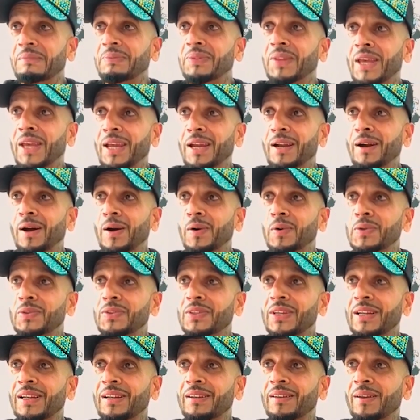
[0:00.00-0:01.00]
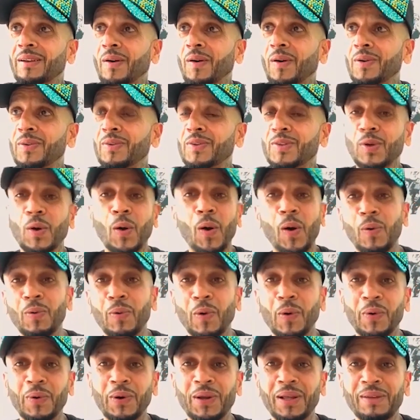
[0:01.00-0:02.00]
here I was on Soho
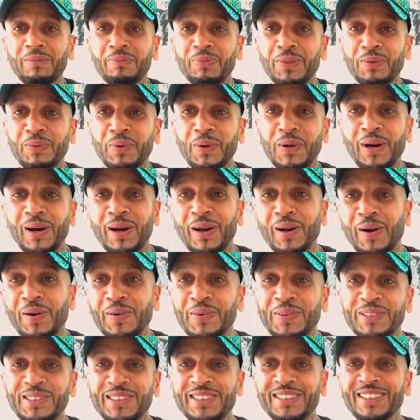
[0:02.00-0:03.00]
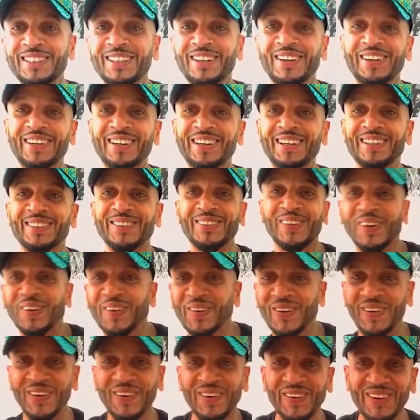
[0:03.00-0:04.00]
Road, where I always heard
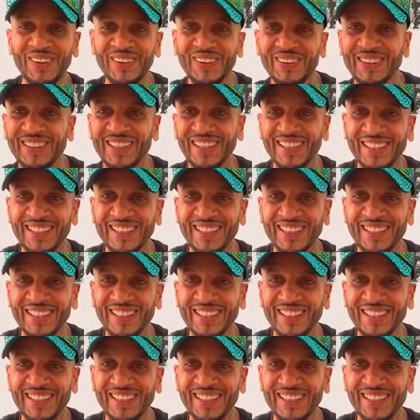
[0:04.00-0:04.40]
Soho Road. It